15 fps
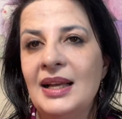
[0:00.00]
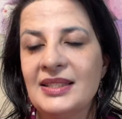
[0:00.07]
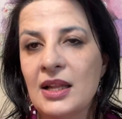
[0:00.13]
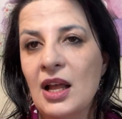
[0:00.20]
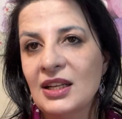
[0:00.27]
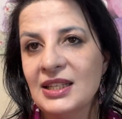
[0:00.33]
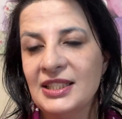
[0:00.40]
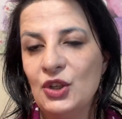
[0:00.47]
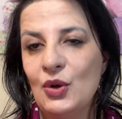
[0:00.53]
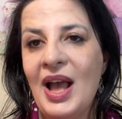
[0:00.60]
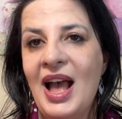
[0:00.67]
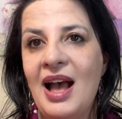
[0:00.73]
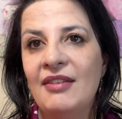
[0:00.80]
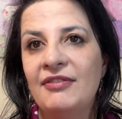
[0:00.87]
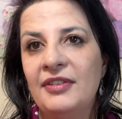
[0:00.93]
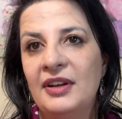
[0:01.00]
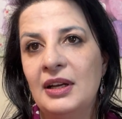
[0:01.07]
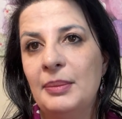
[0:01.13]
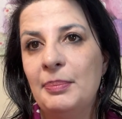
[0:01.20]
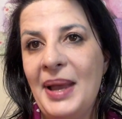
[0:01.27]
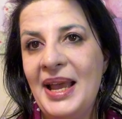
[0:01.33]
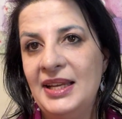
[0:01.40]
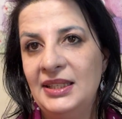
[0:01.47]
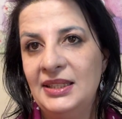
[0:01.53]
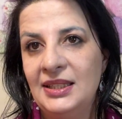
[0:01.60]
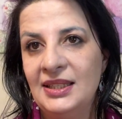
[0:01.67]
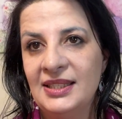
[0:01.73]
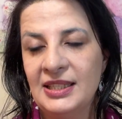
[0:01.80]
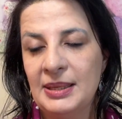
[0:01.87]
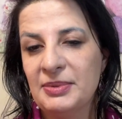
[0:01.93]
long as you have a paid
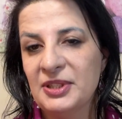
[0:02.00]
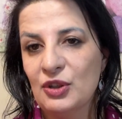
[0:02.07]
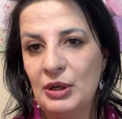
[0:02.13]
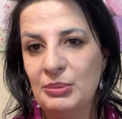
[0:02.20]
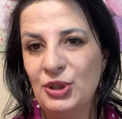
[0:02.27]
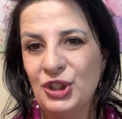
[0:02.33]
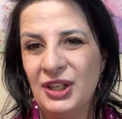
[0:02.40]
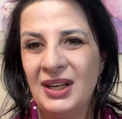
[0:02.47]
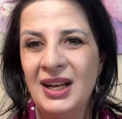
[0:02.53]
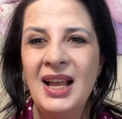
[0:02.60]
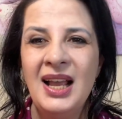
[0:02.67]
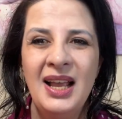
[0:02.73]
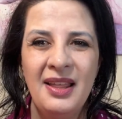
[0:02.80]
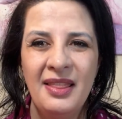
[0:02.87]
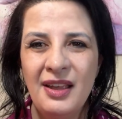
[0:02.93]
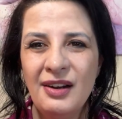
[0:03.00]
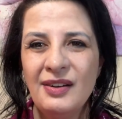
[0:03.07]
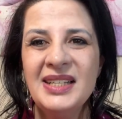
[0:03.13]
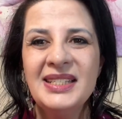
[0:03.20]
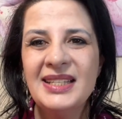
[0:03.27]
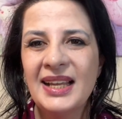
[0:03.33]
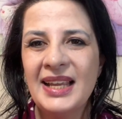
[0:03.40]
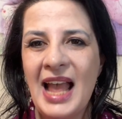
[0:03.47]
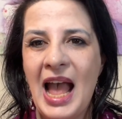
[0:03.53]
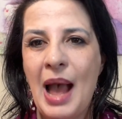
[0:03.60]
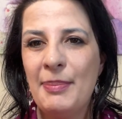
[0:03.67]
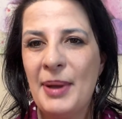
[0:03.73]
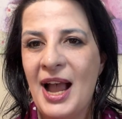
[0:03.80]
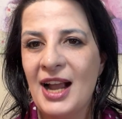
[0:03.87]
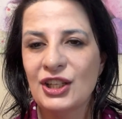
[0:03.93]
subscription. There is a
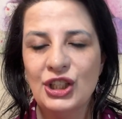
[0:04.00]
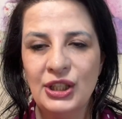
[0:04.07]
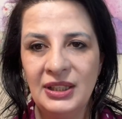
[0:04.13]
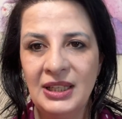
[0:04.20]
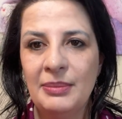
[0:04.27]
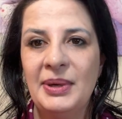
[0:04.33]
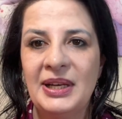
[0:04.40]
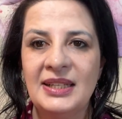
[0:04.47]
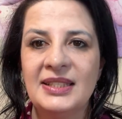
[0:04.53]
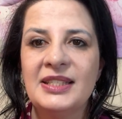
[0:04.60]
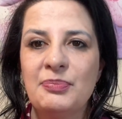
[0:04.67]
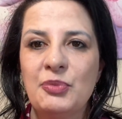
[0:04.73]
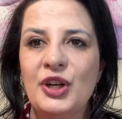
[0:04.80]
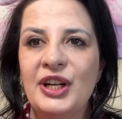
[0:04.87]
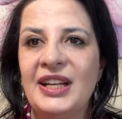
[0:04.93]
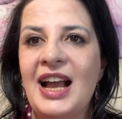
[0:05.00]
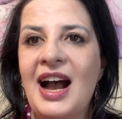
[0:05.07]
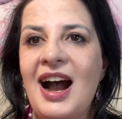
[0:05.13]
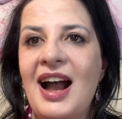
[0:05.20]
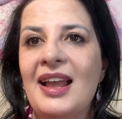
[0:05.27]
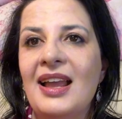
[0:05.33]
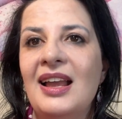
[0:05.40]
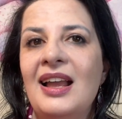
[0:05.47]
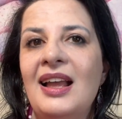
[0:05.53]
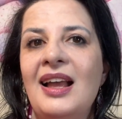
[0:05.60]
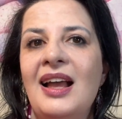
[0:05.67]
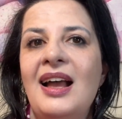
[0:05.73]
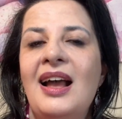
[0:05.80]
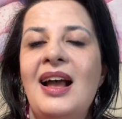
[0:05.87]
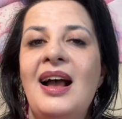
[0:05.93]
cap actually, but it's pretty high.
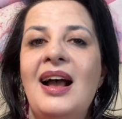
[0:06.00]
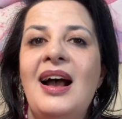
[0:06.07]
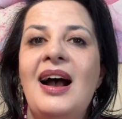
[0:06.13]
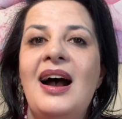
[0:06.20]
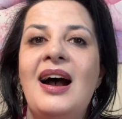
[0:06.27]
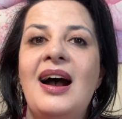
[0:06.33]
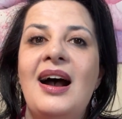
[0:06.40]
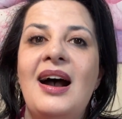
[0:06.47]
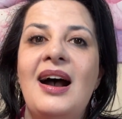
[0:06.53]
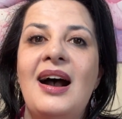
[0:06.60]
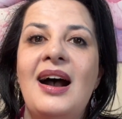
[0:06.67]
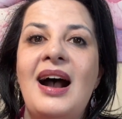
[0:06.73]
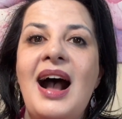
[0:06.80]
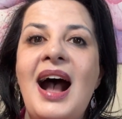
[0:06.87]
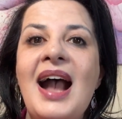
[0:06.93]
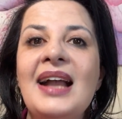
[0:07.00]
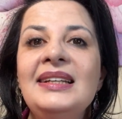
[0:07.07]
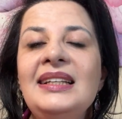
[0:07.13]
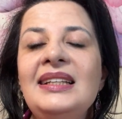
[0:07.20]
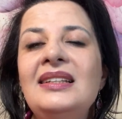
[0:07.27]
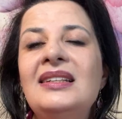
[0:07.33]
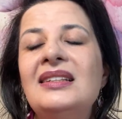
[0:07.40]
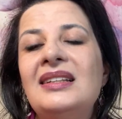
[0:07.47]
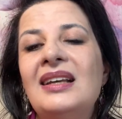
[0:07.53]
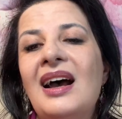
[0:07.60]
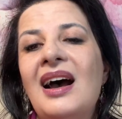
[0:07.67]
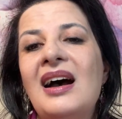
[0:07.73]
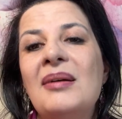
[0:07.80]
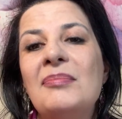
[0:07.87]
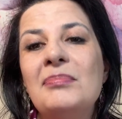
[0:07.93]
I needed
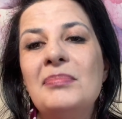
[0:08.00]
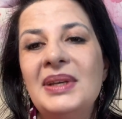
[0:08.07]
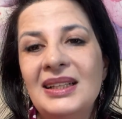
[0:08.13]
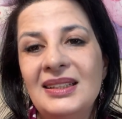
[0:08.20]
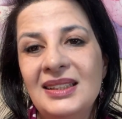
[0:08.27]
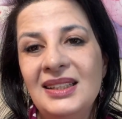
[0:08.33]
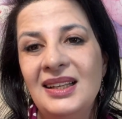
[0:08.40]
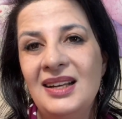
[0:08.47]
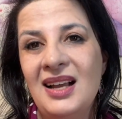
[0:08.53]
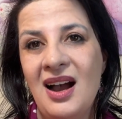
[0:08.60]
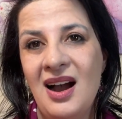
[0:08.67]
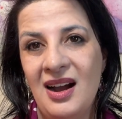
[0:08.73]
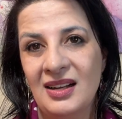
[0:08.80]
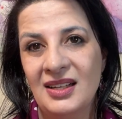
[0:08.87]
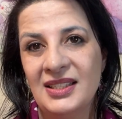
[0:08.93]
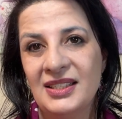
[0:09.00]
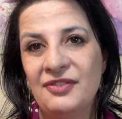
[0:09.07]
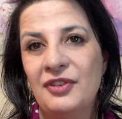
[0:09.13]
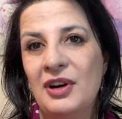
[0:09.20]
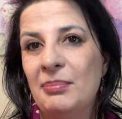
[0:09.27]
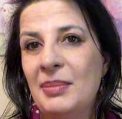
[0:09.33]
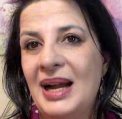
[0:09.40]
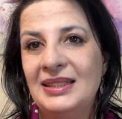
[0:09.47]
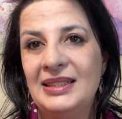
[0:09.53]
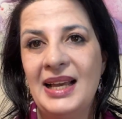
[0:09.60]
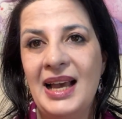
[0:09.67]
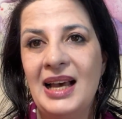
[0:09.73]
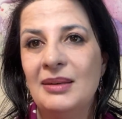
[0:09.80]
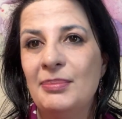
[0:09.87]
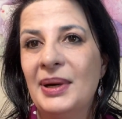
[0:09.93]
1 million hugs from my
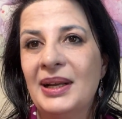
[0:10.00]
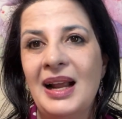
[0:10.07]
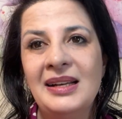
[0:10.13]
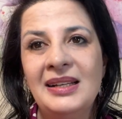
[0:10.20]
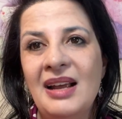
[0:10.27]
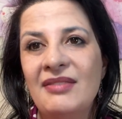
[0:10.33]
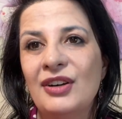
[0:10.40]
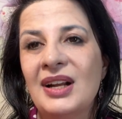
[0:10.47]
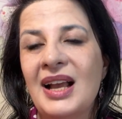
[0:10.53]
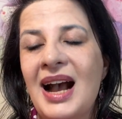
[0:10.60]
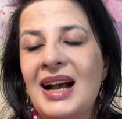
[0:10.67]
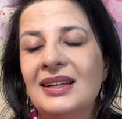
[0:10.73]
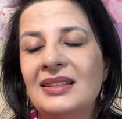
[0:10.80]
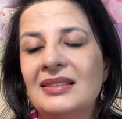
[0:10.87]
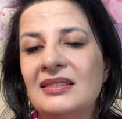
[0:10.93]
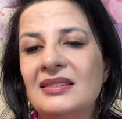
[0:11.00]
dad, but I never got